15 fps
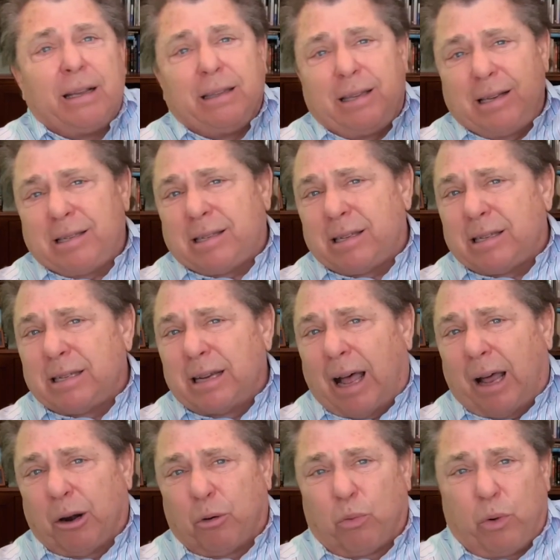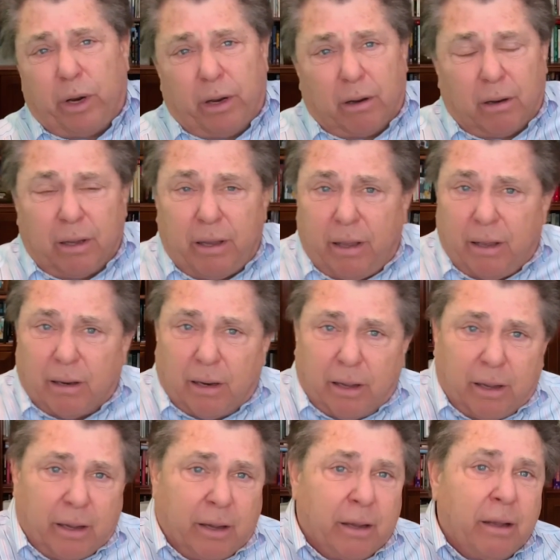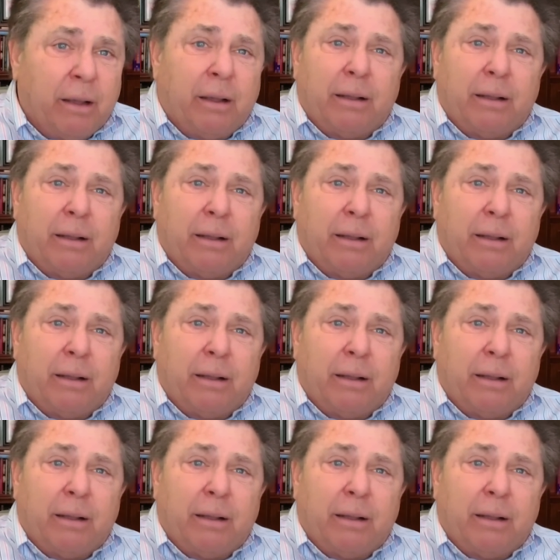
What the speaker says: This is not a real healing.